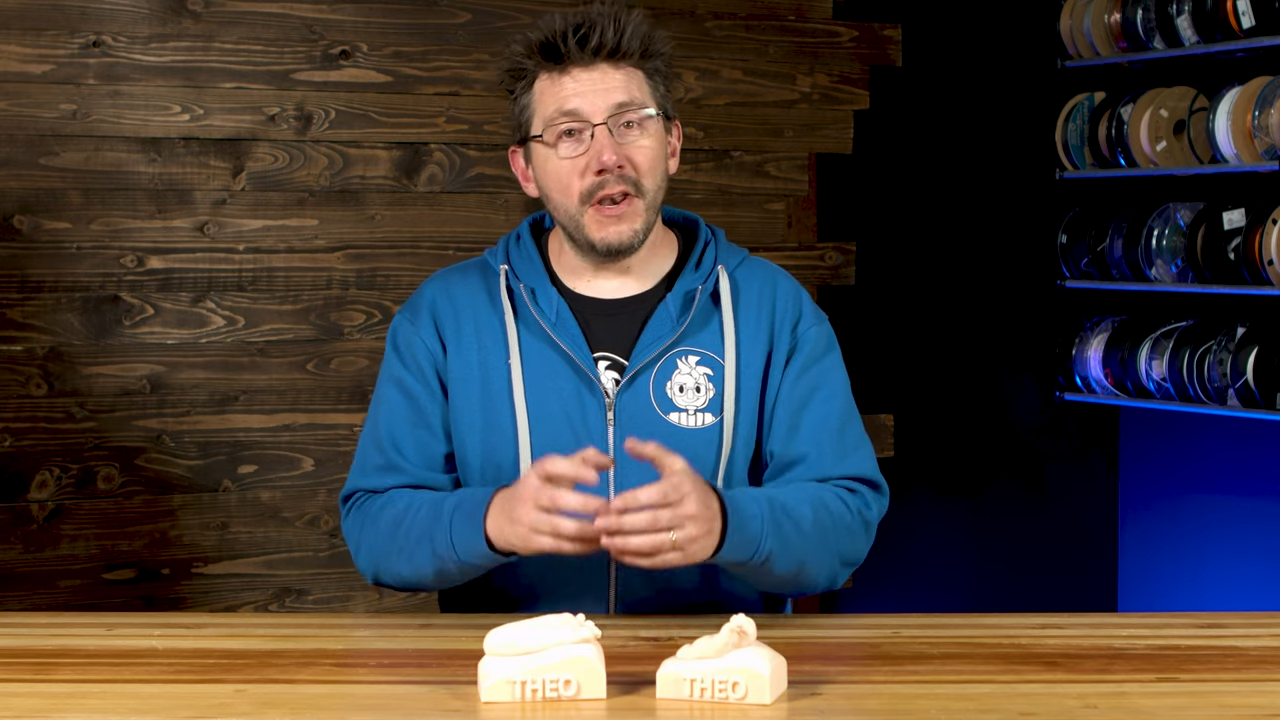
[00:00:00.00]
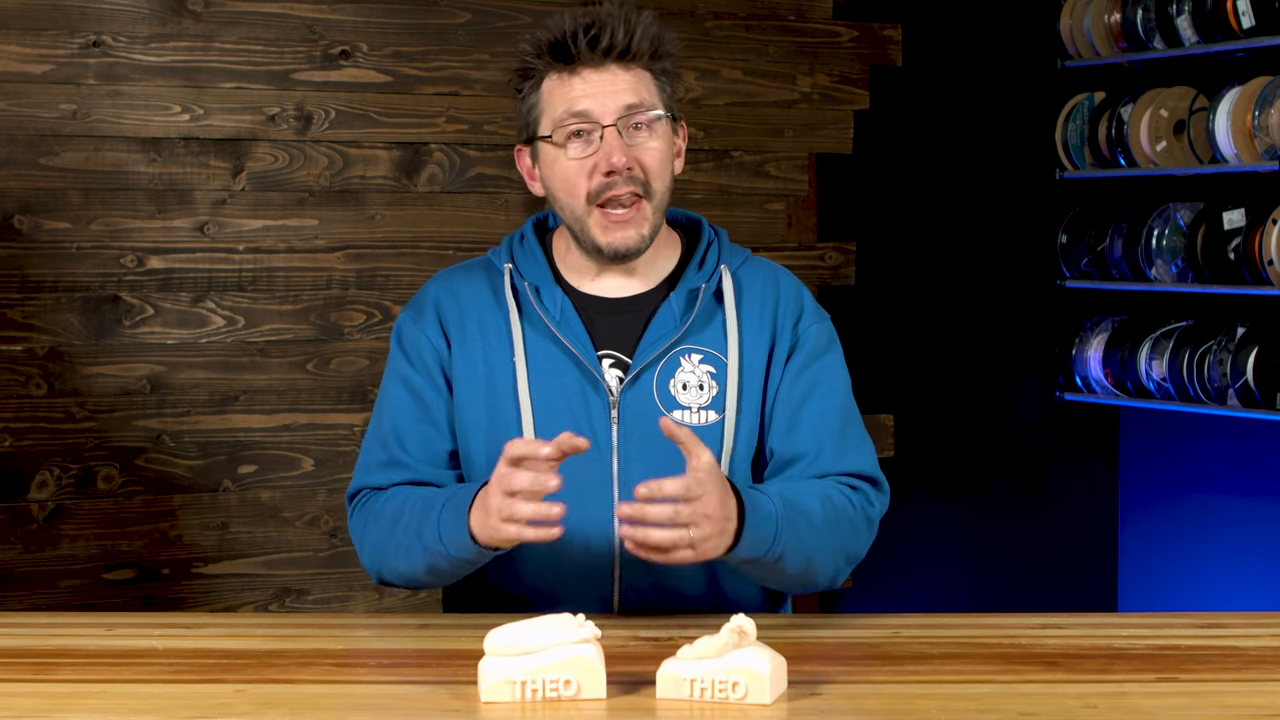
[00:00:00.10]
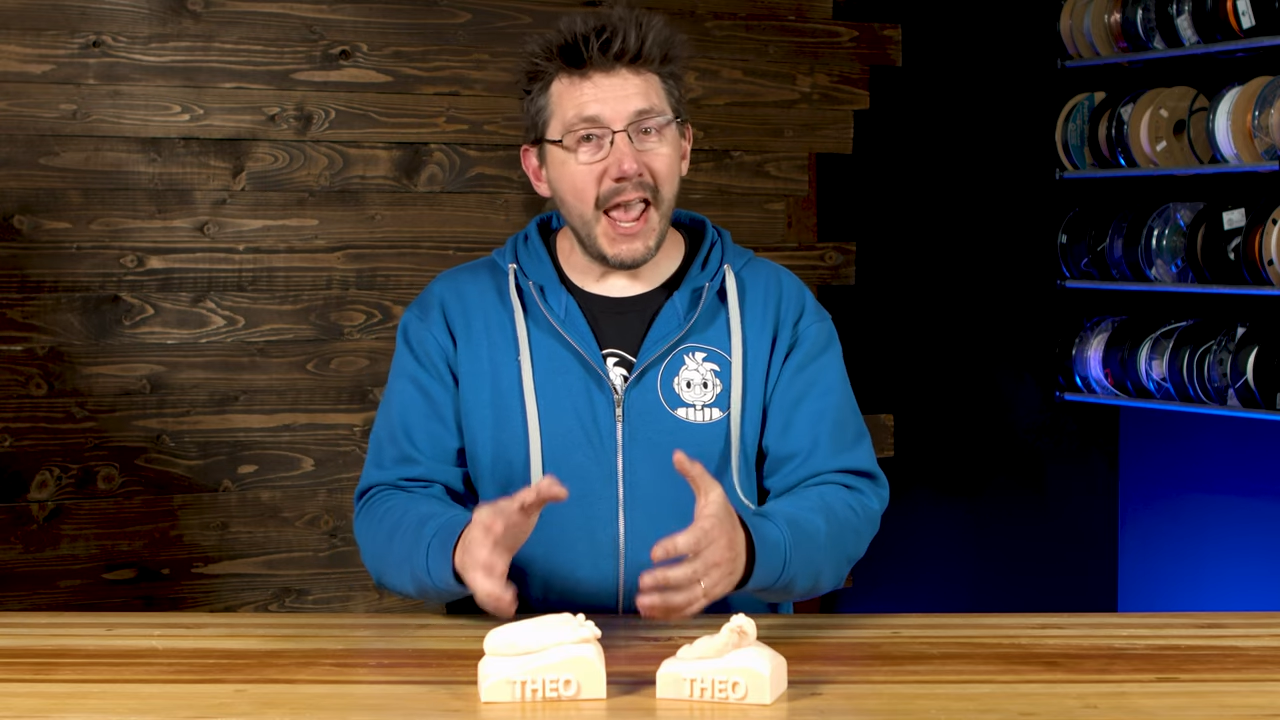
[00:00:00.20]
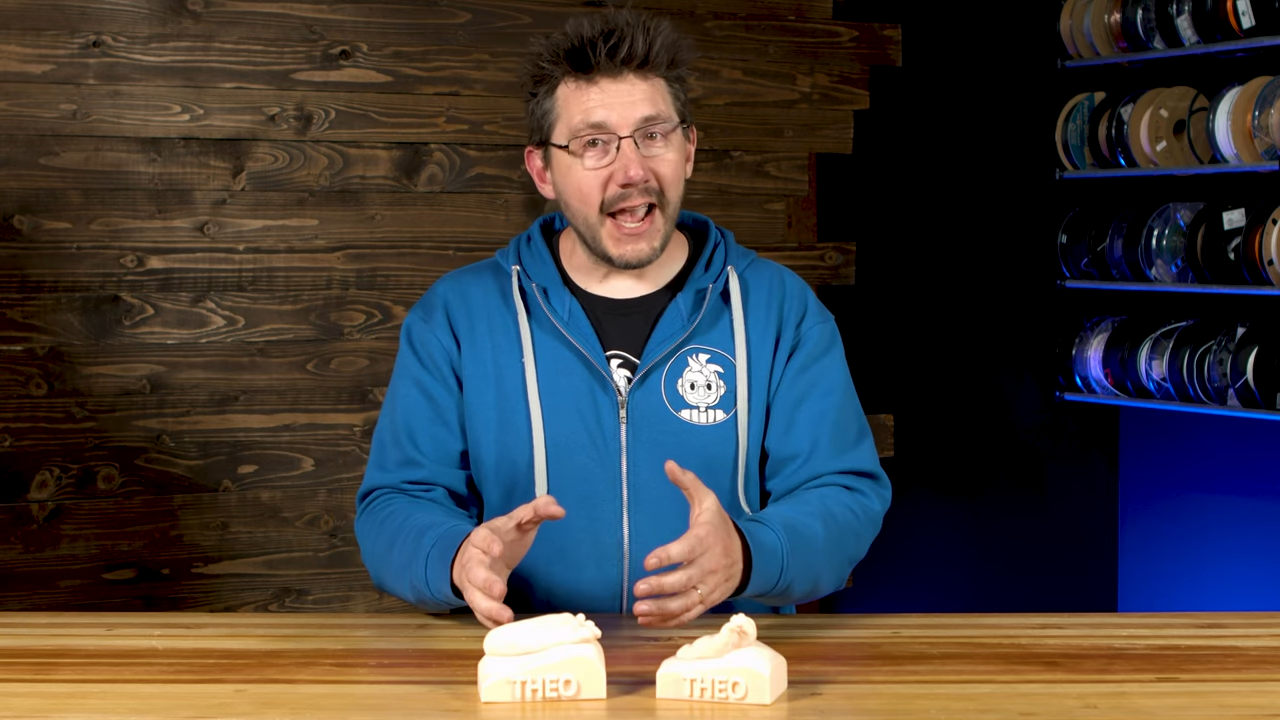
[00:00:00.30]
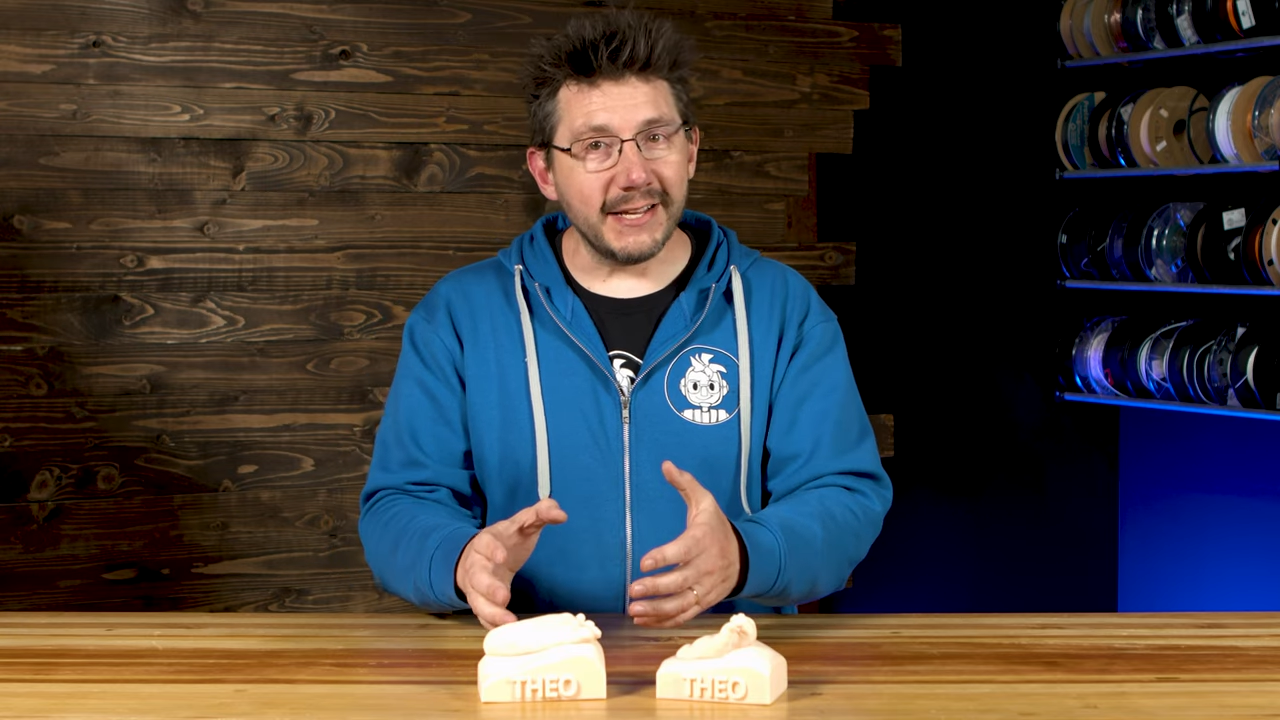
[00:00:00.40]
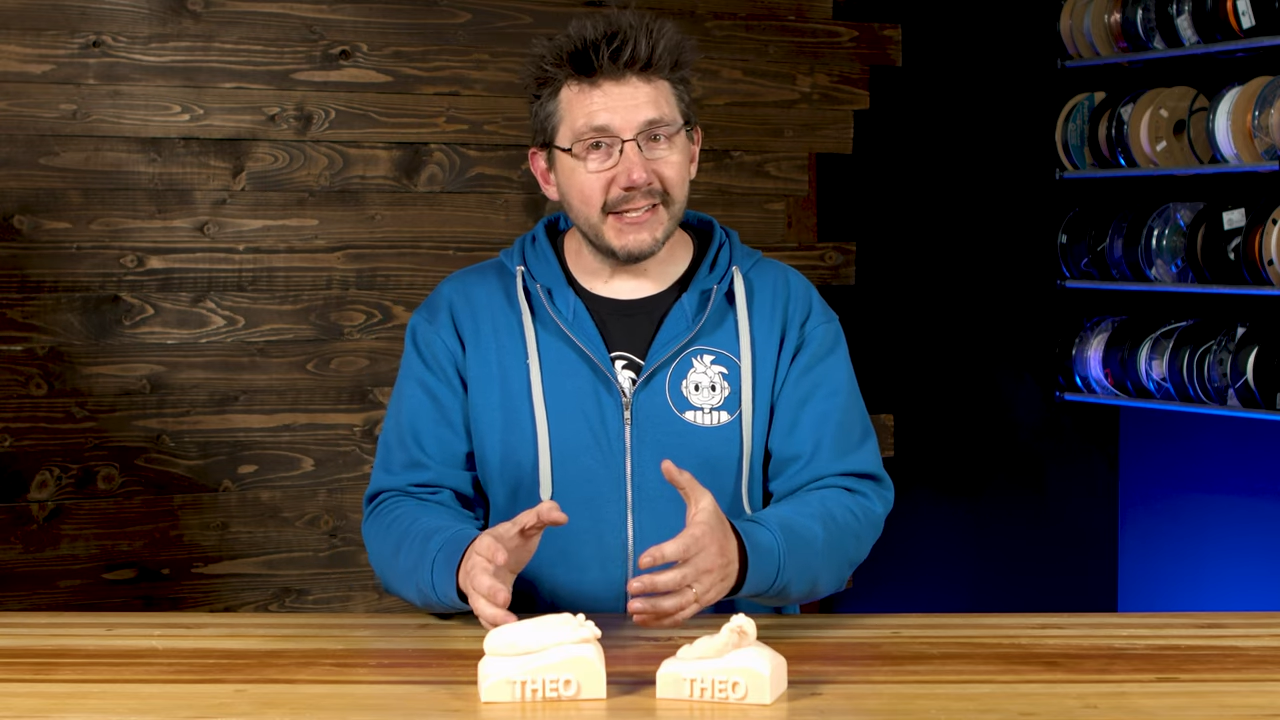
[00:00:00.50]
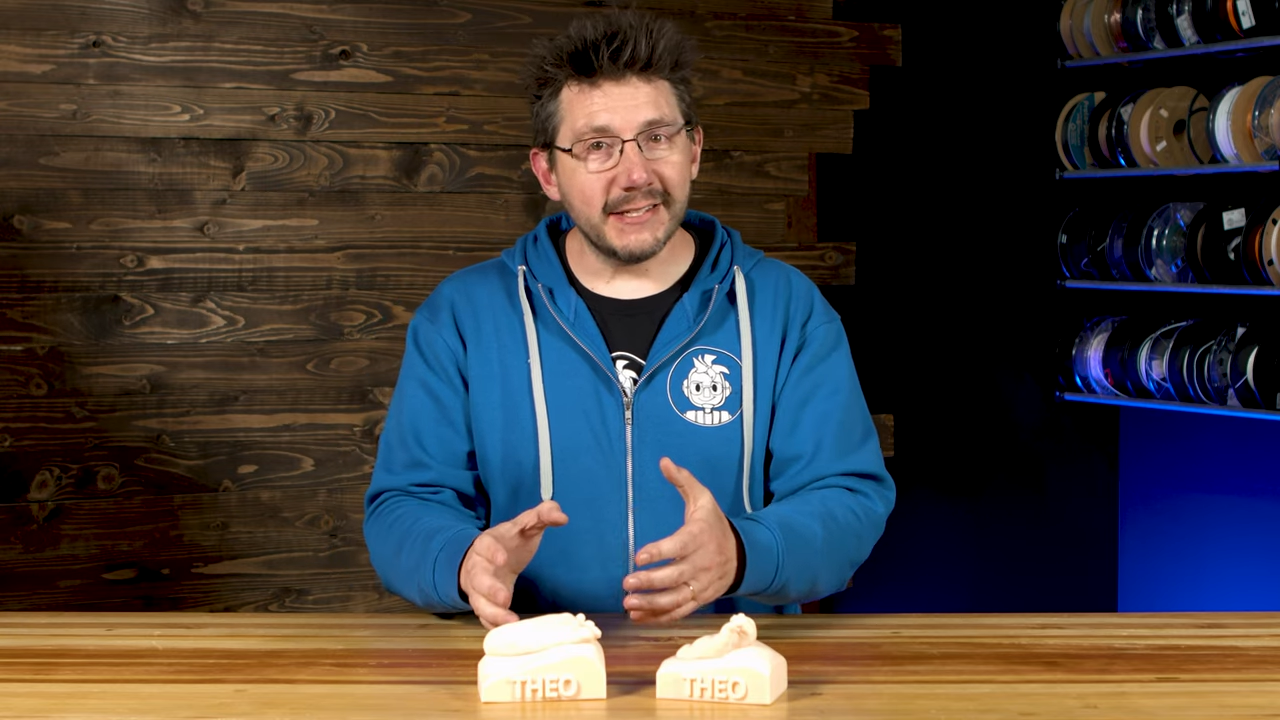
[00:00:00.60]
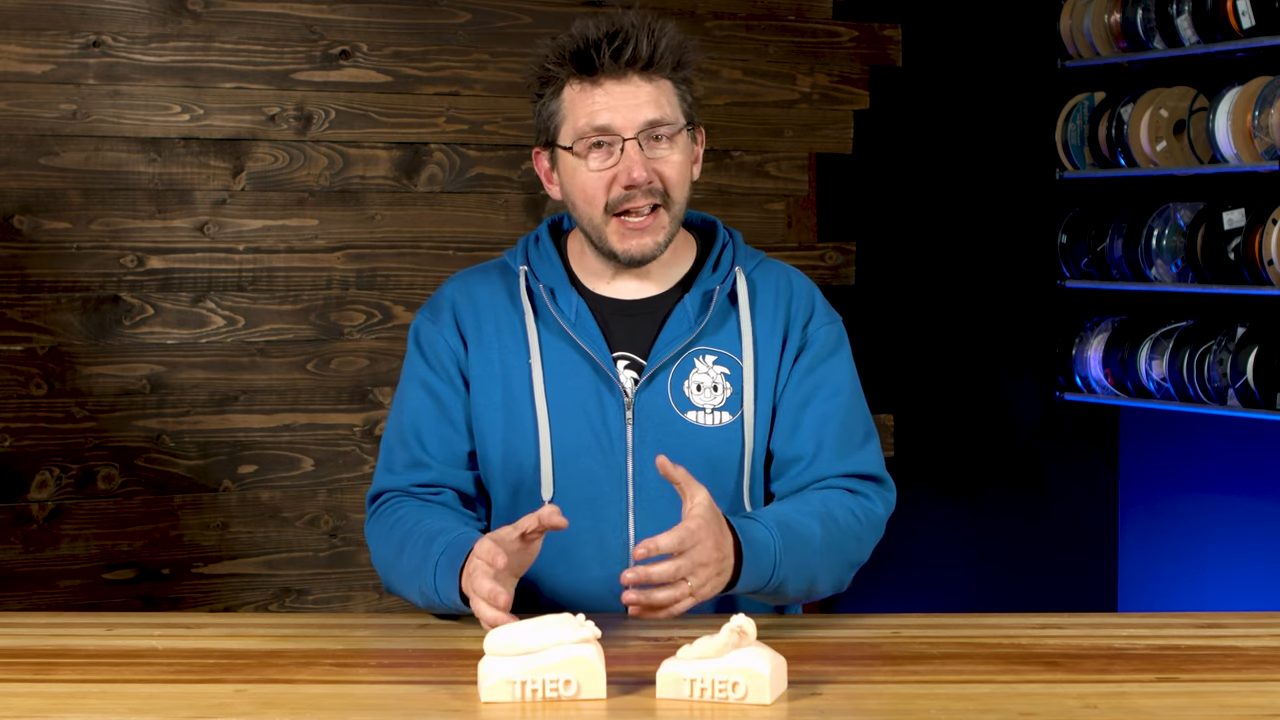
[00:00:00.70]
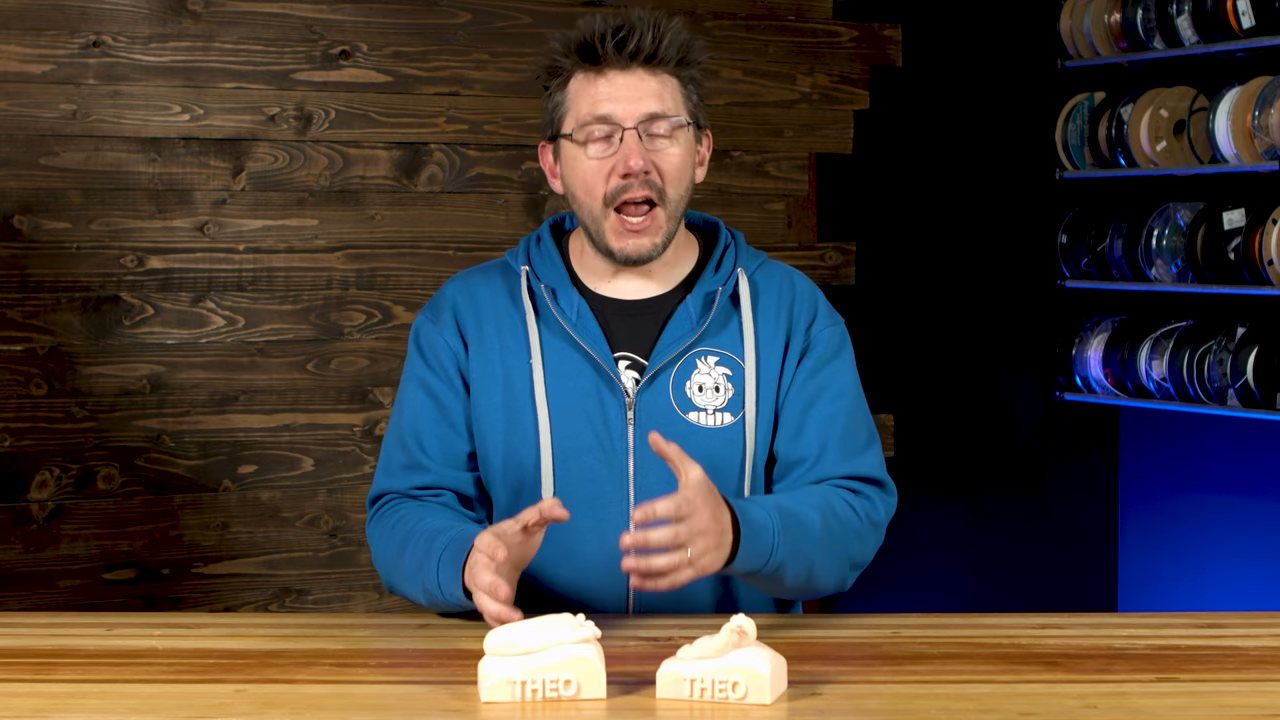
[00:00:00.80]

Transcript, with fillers: next,